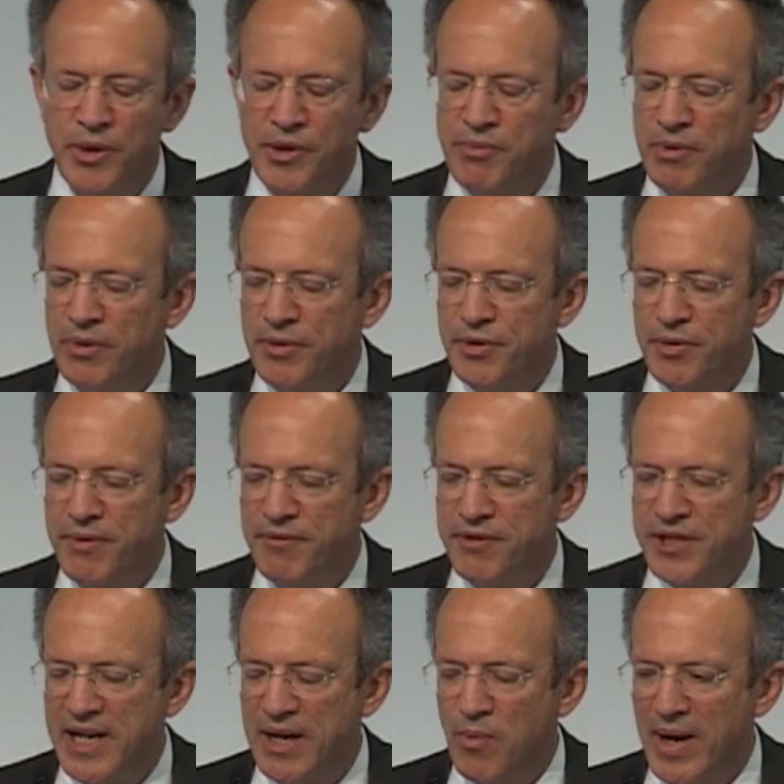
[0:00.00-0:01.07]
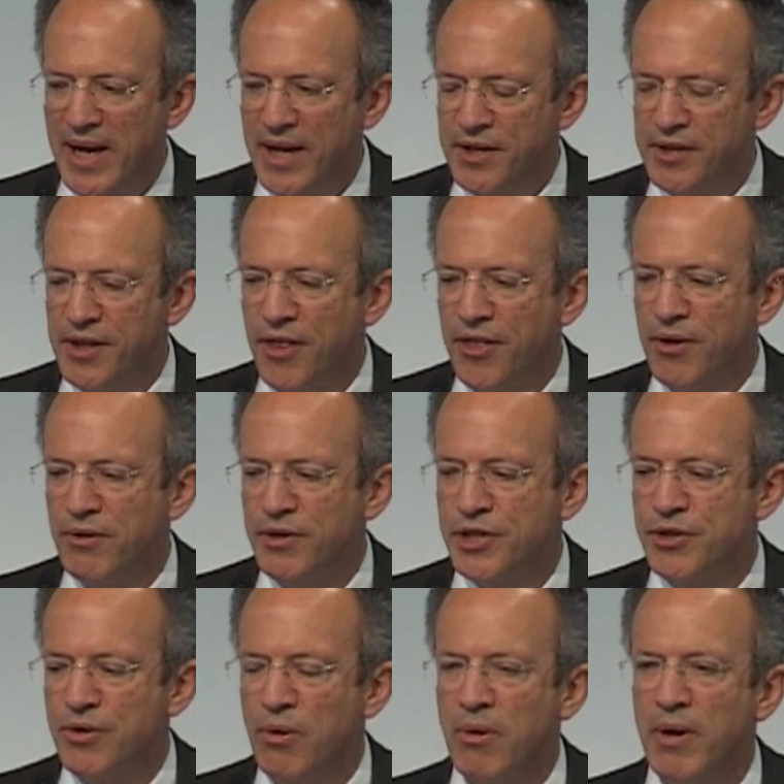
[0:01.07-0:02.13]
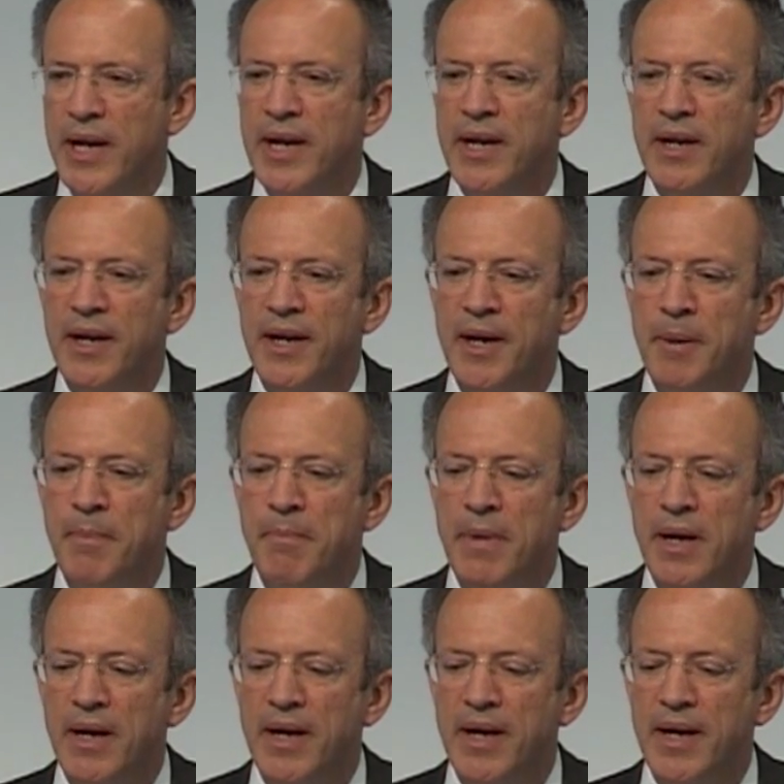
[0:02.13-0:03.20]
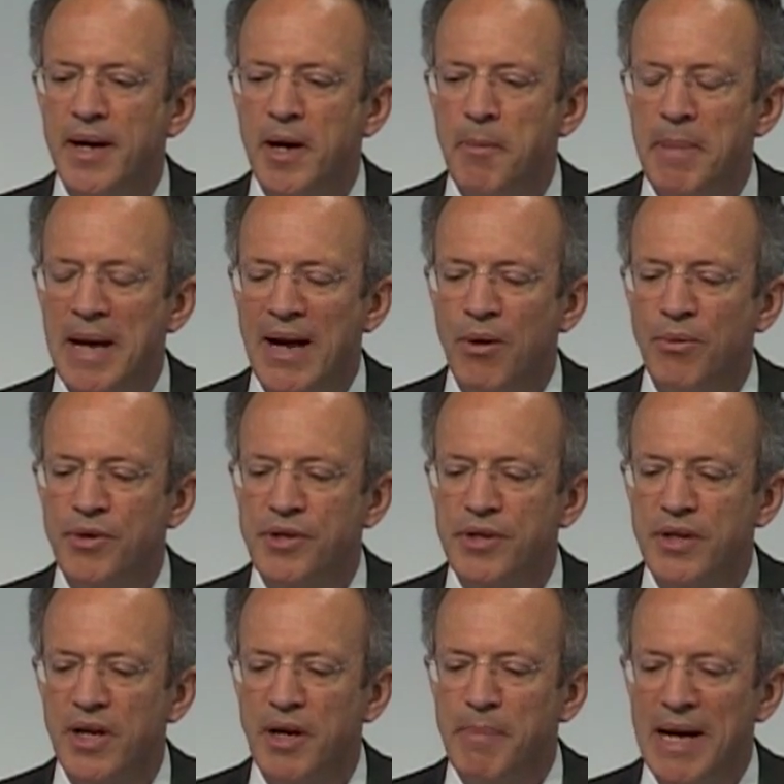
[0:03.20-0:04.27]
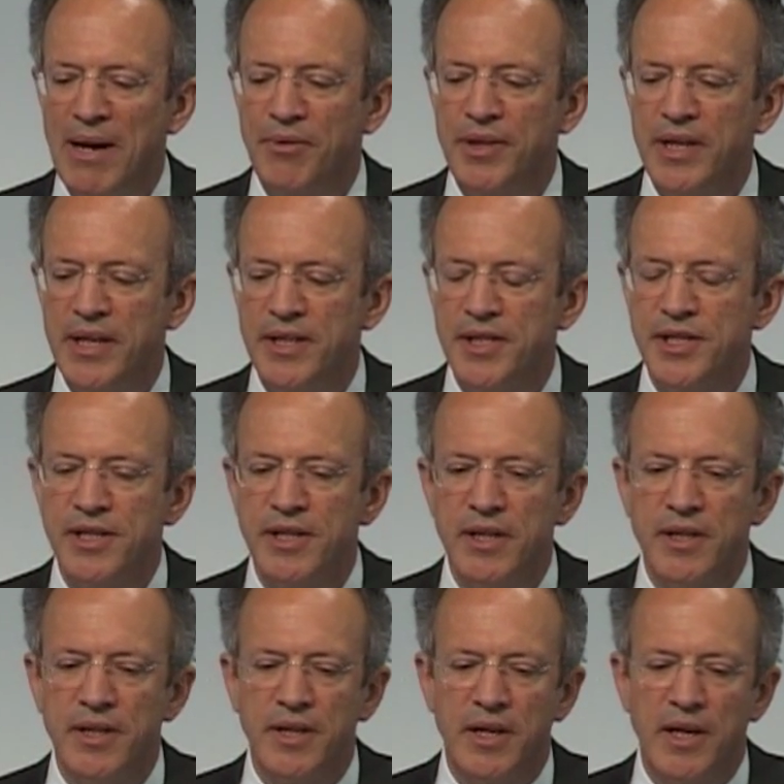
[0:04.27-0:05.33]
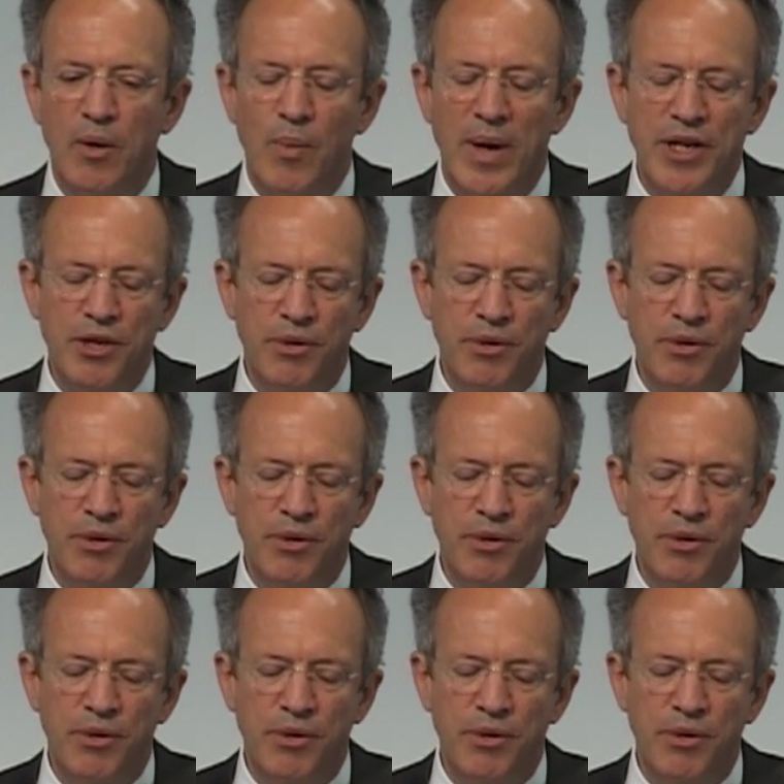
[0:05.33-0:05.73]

which will sort of segue into the third story about this. When